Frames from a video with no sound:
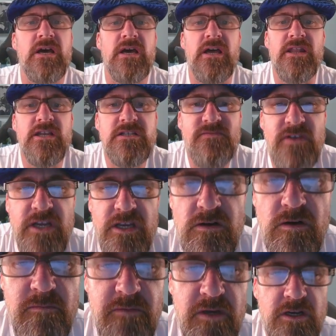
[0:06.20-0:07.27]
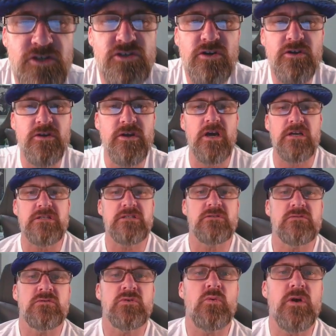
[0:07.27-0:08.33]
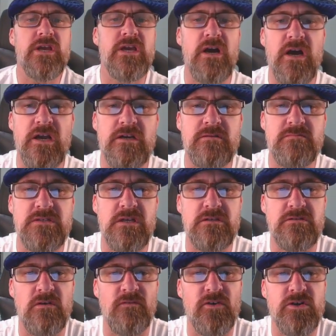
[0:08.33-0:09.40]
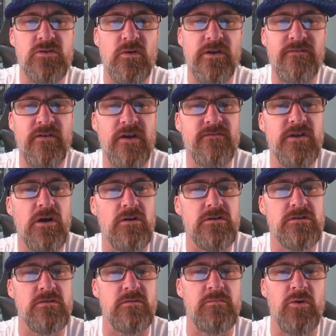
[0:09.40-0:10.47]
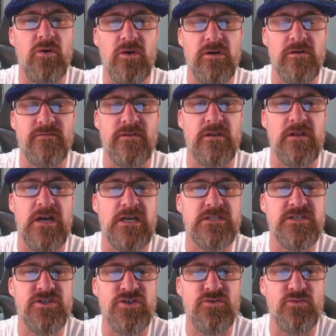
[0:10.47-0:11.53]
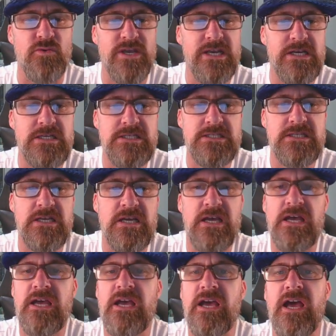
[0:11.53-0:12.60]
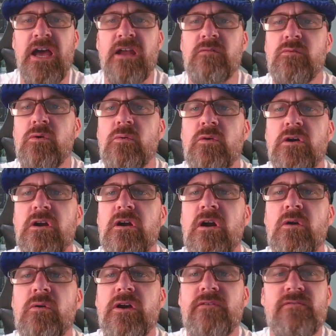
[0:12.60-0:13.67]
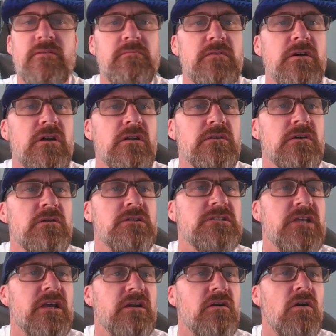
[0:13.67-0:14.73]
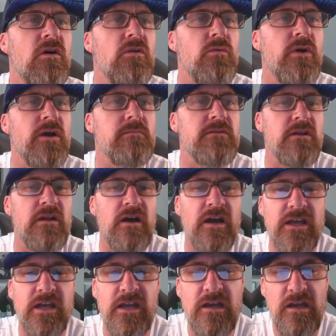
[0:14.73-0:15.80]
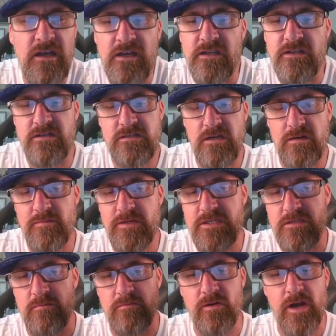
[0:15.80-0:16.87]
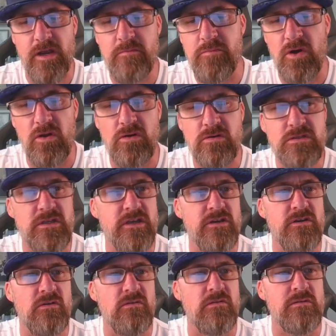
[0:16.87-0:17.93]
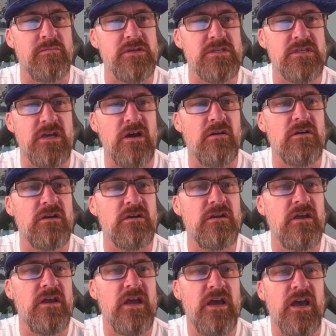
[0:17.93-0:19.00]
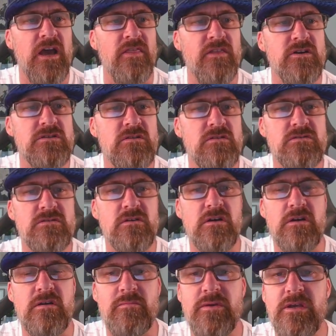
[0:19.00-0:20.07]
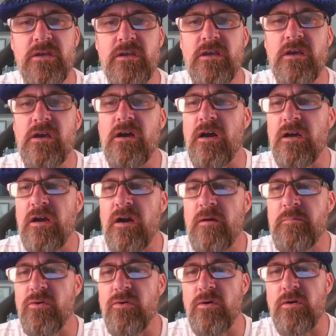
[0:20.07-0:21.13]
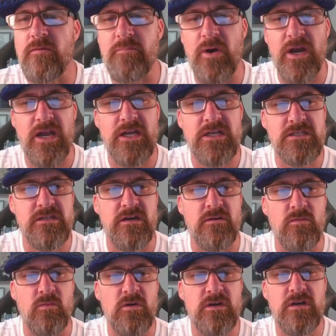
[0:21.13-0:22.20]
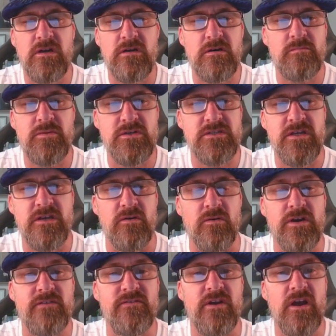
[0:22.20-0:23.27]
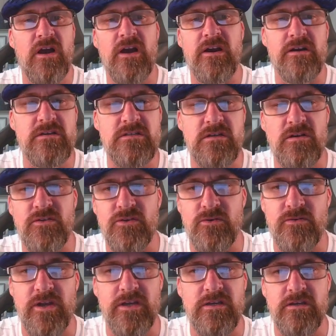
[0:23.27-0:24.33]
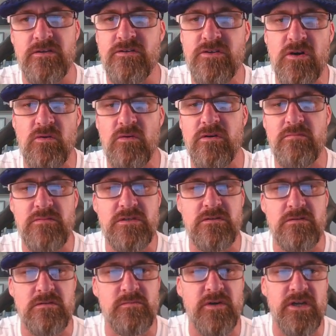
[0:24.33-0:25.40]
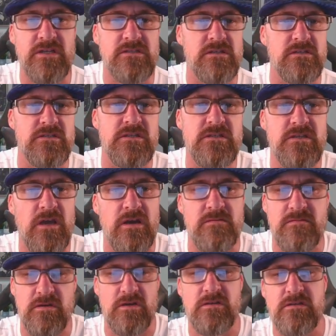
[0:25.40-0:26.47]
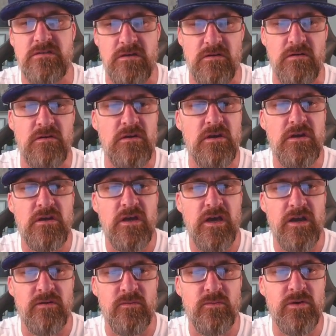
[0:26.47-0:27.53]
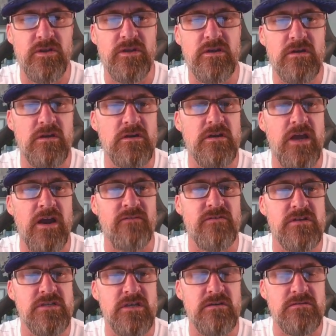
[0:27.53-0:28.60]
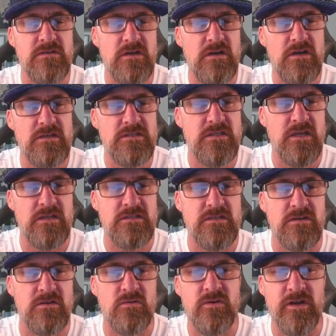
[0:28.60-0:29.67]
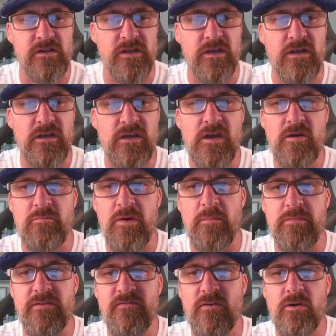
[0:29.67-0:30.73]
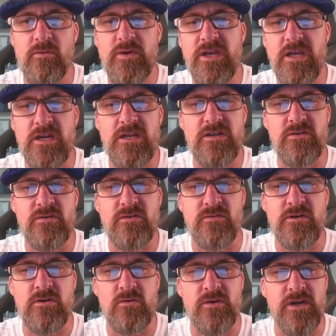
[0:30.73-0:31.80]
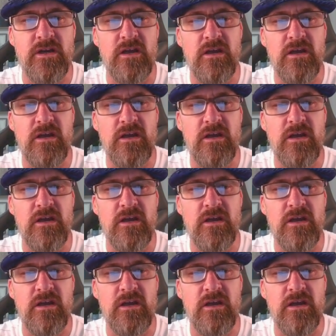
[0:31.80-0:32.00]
In this video, I'm going to show you guys 20 items that sold for $25 or more over the last 2 weeks. And we'll work our way from the lowest end all the way up to the high end. There's going to be some great bolos that you don't want to miss out on. And there's also going to be a couple of brands that are 100% or even higher sell-through rate. You don't want to miss those brands because these items are going to sell at a really good average sales cost and sell quickly. But before we get into it real quick,